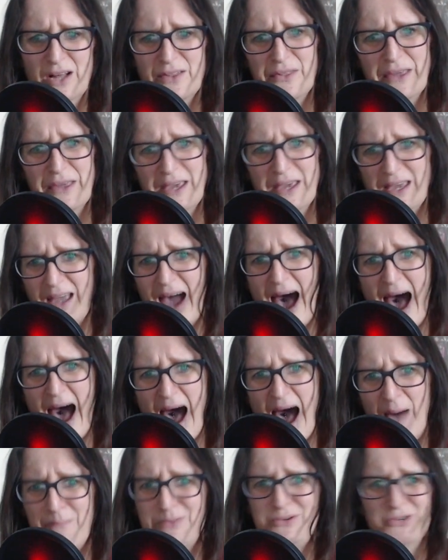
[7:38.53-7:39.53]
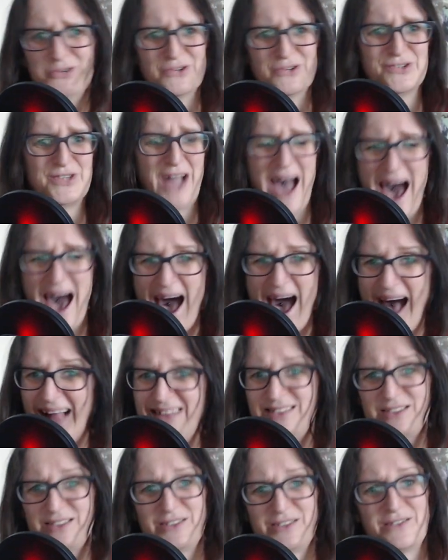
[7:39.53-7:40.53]
The app just
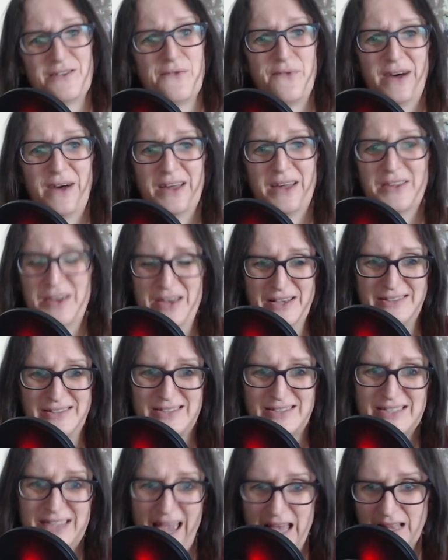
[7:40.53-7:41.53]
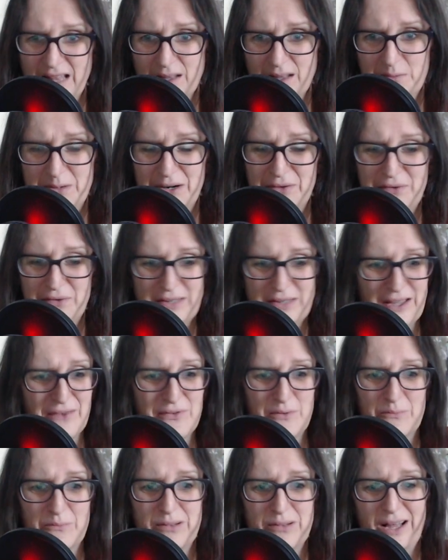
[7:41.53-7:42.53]
adds the fact that it's scalable for
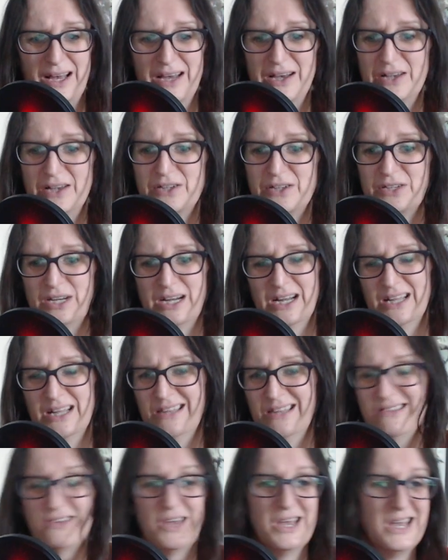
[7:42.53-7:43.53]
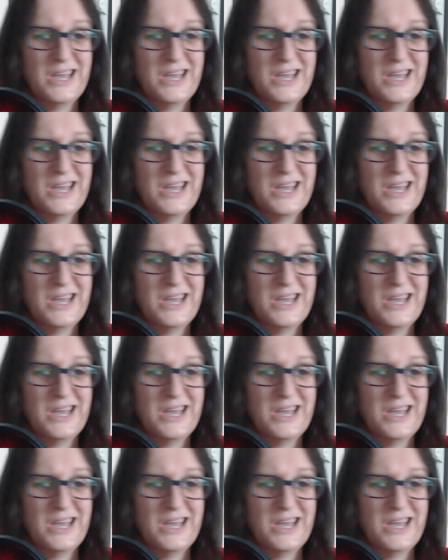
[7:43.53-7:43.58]
different players, and